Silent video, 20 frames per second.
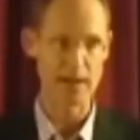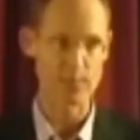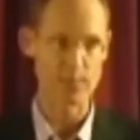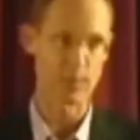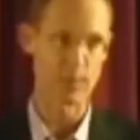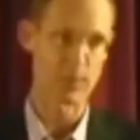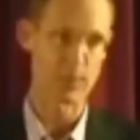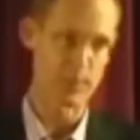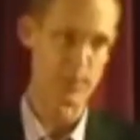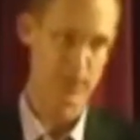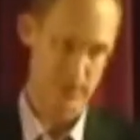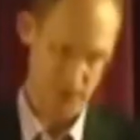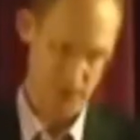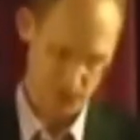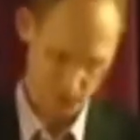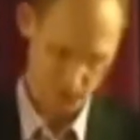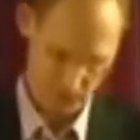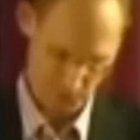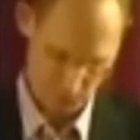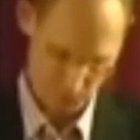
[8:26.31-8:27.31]
but maybe they'll
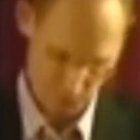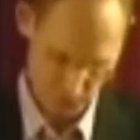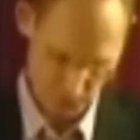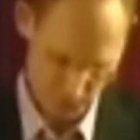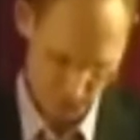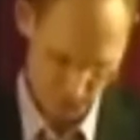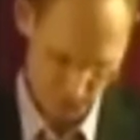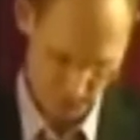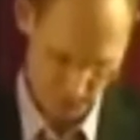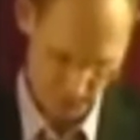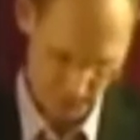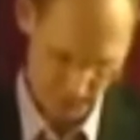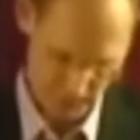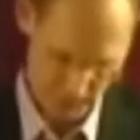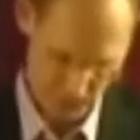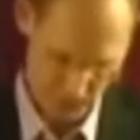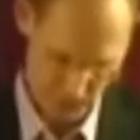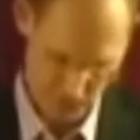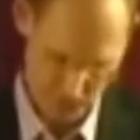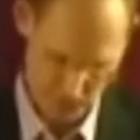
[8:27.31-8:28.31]
still work to
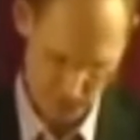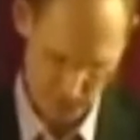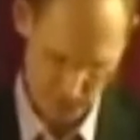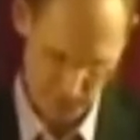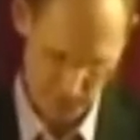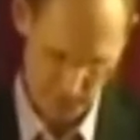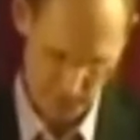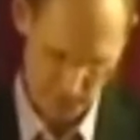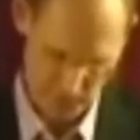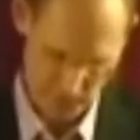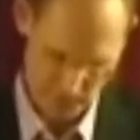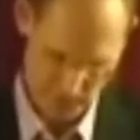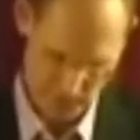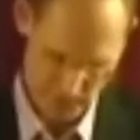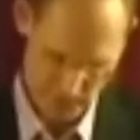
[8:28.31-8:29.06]
advance our careers.